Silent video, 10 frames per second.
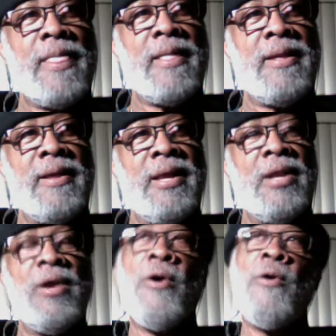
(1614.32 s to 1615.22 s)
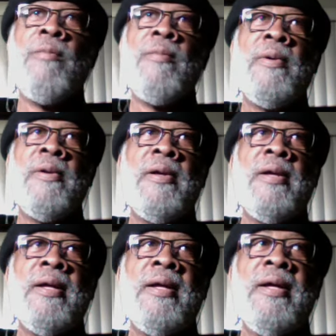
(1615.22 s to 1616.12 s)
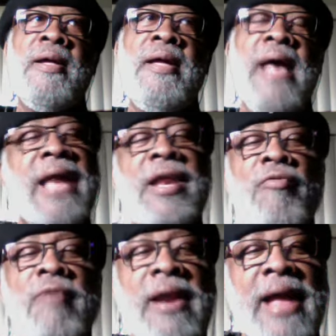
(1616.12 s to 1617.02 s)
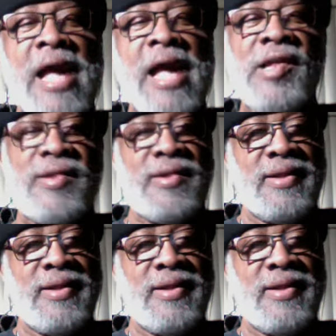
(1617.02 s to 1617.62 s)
you know, I didn't realize,